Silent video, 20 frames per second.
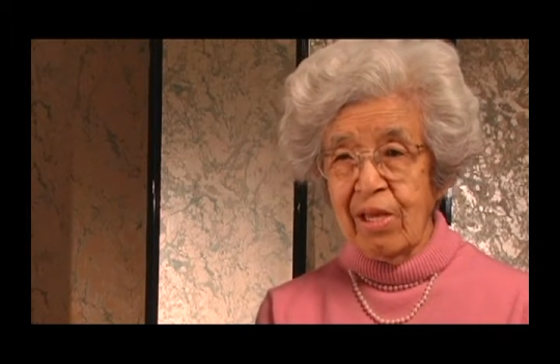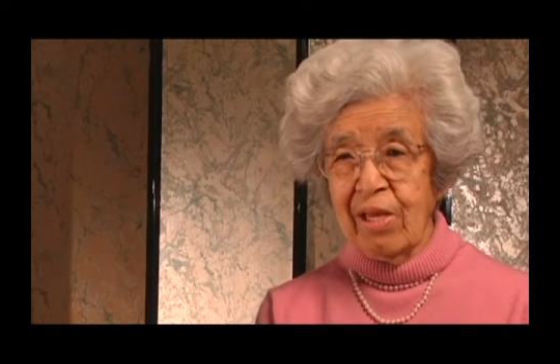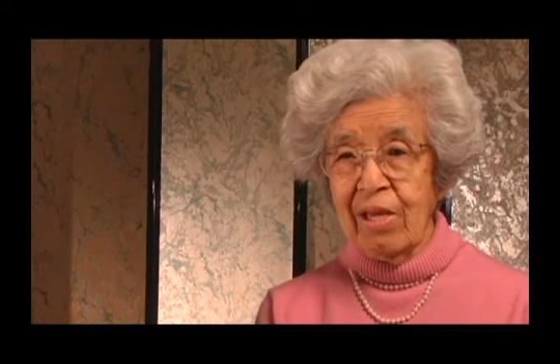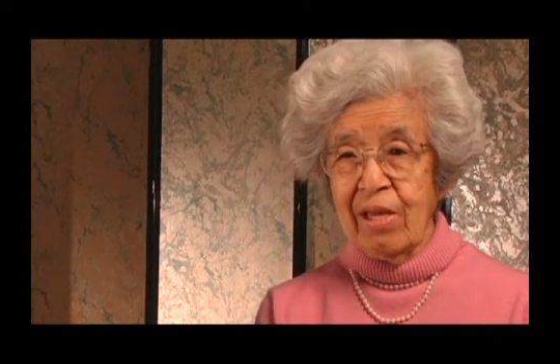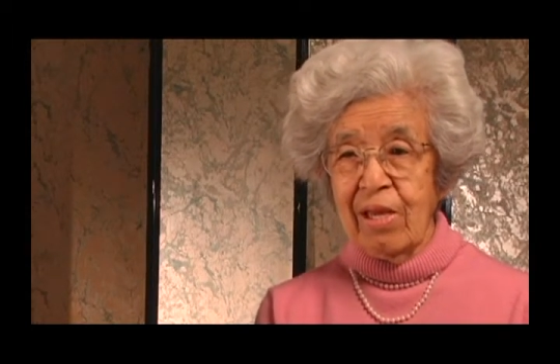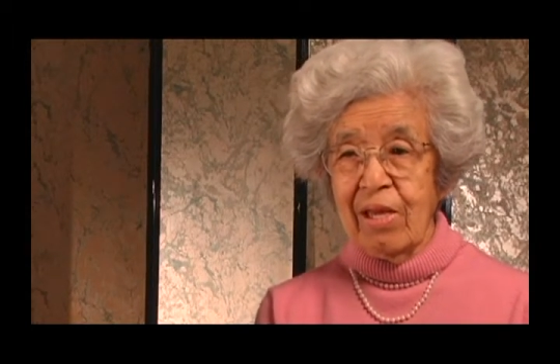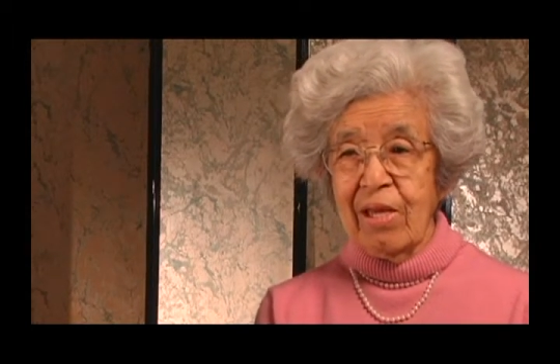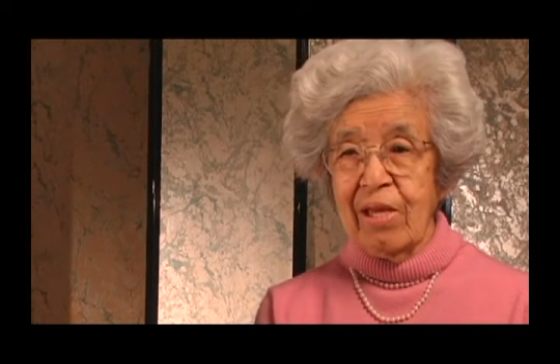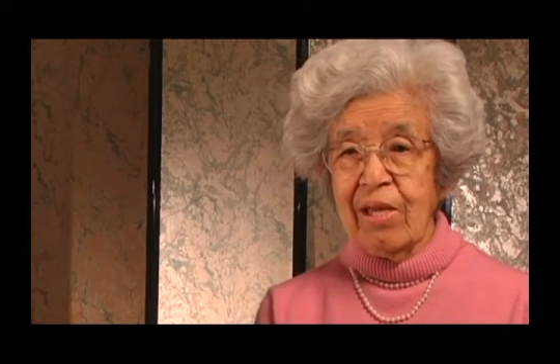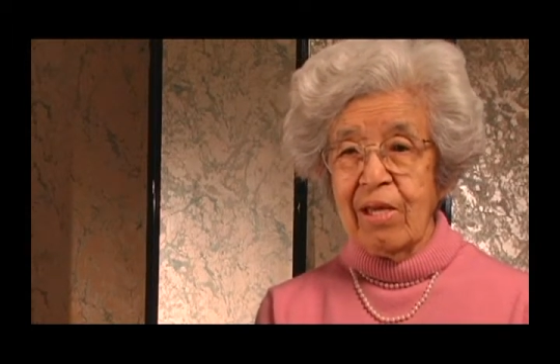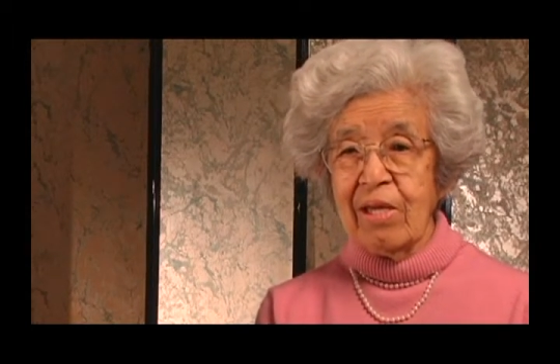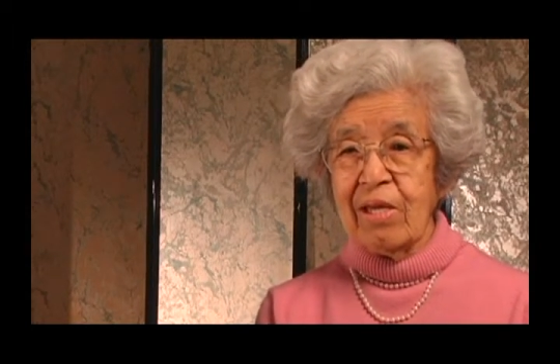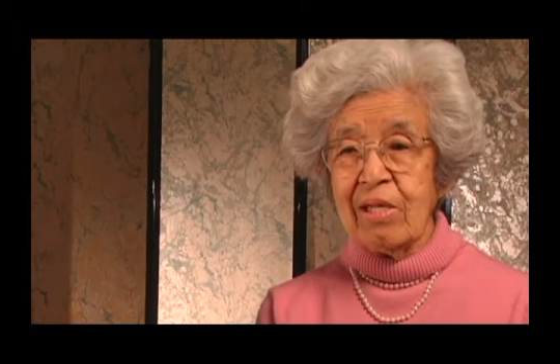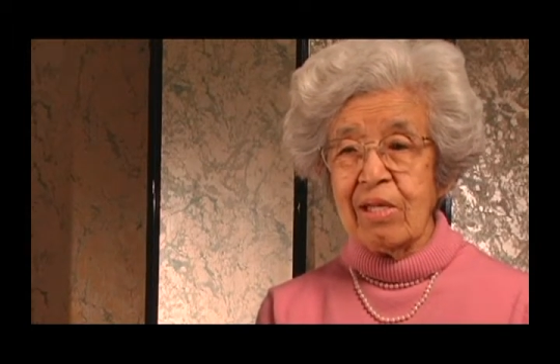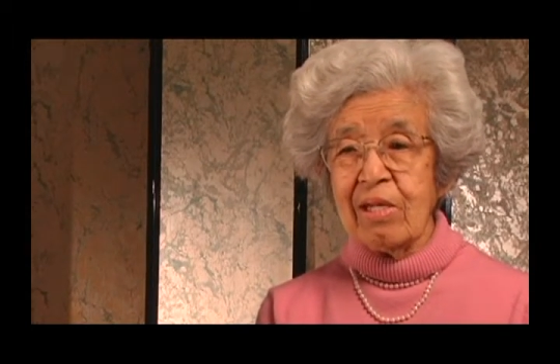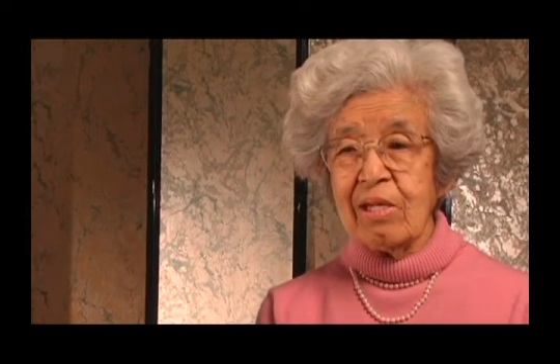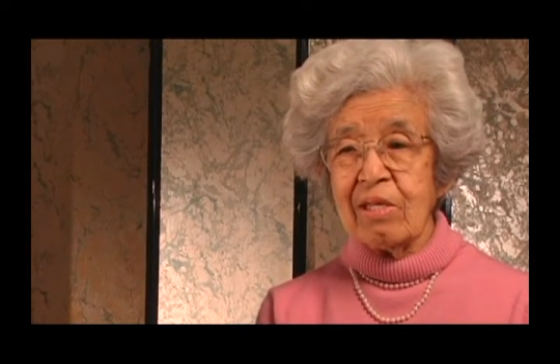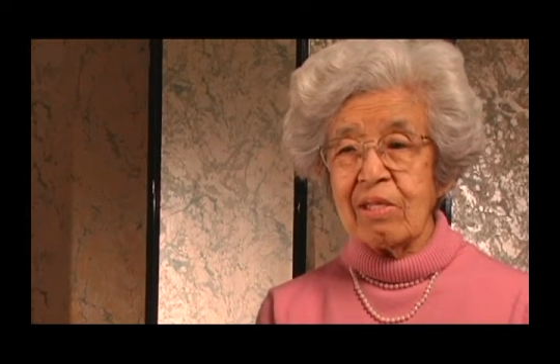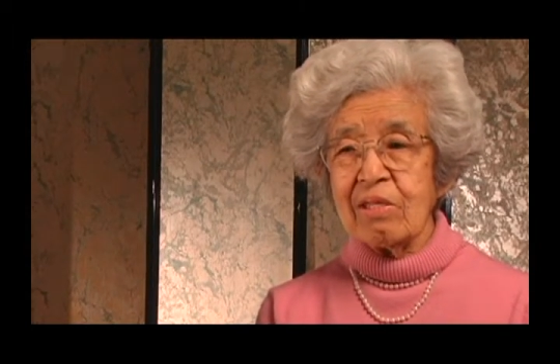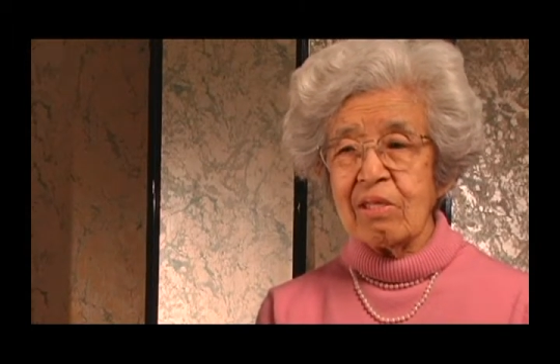And I
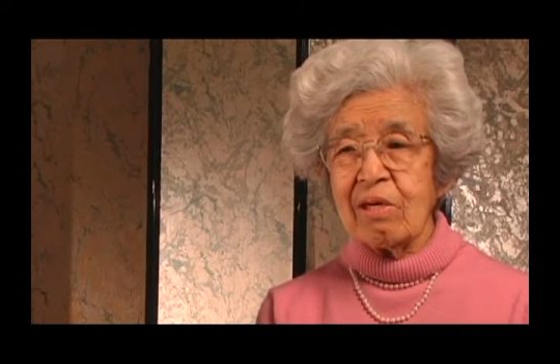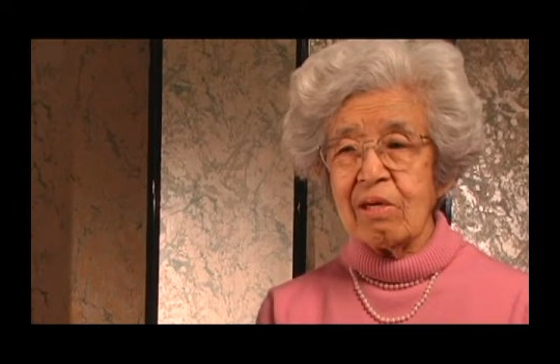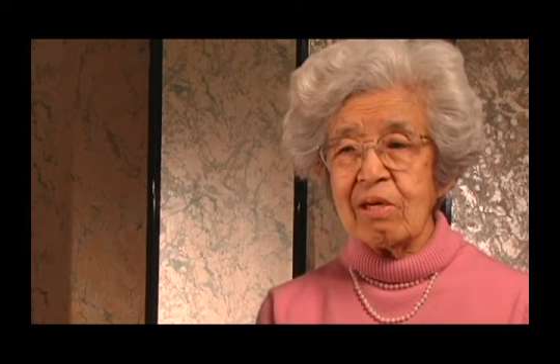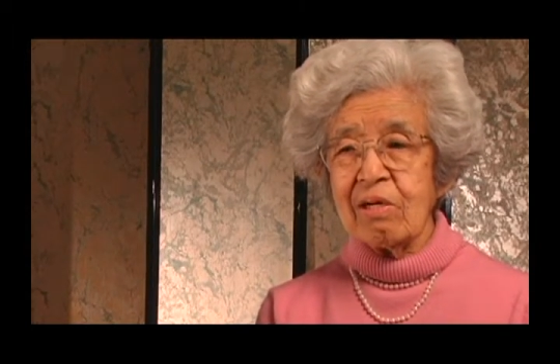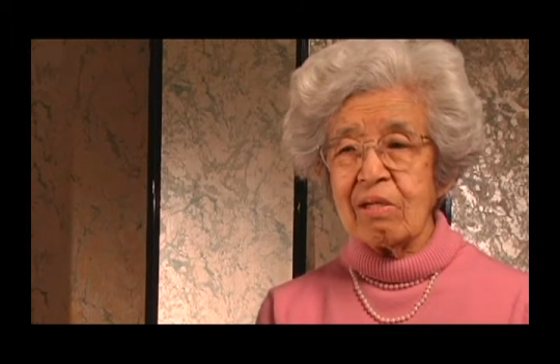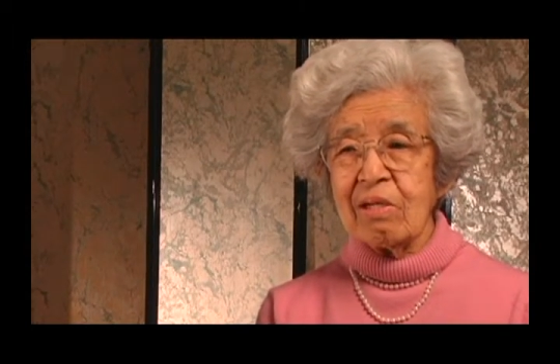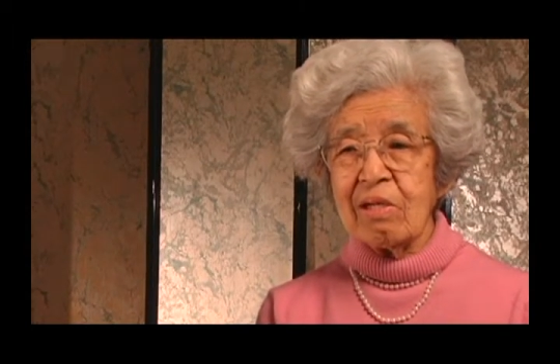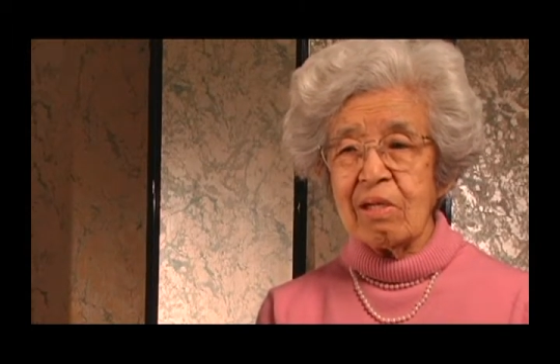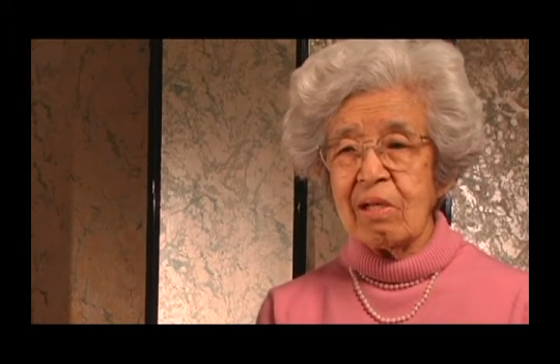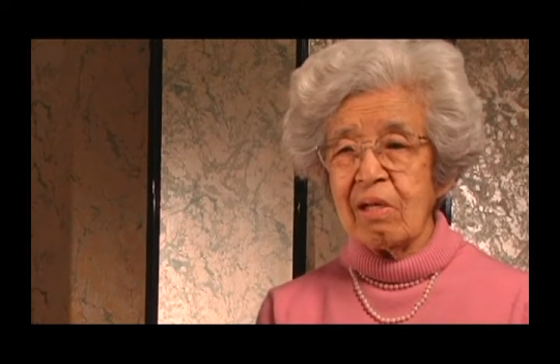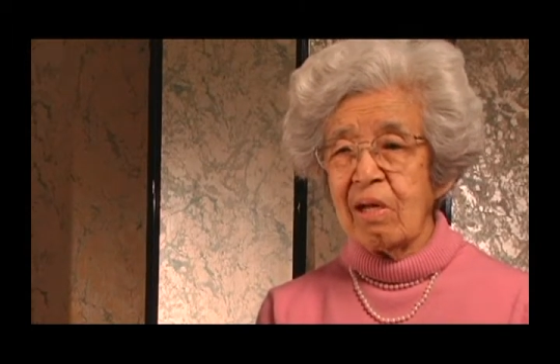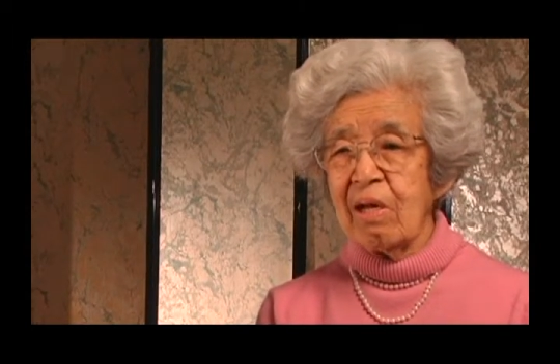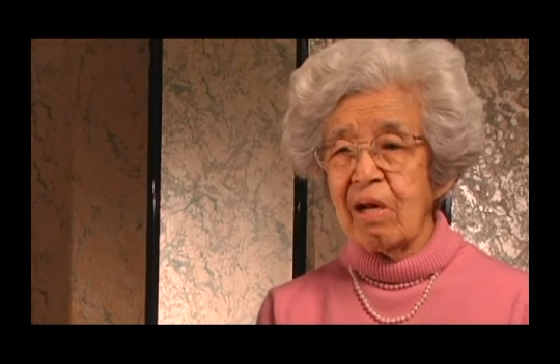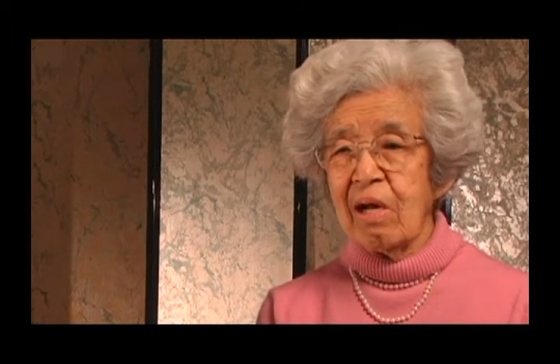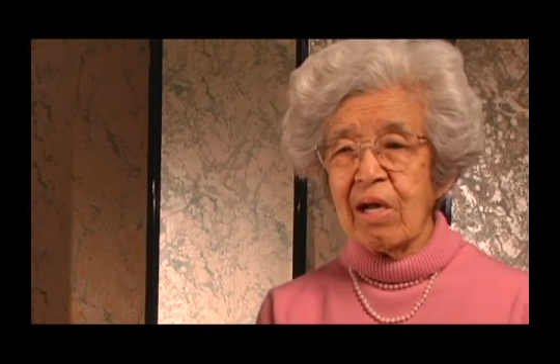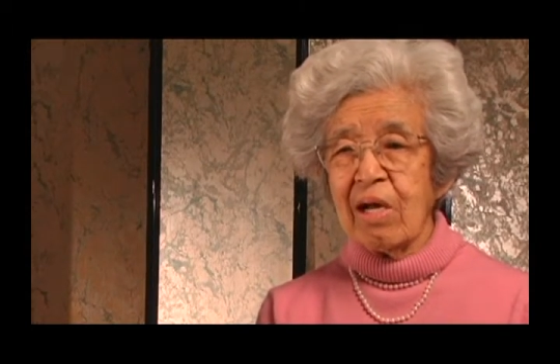thought, I couldn't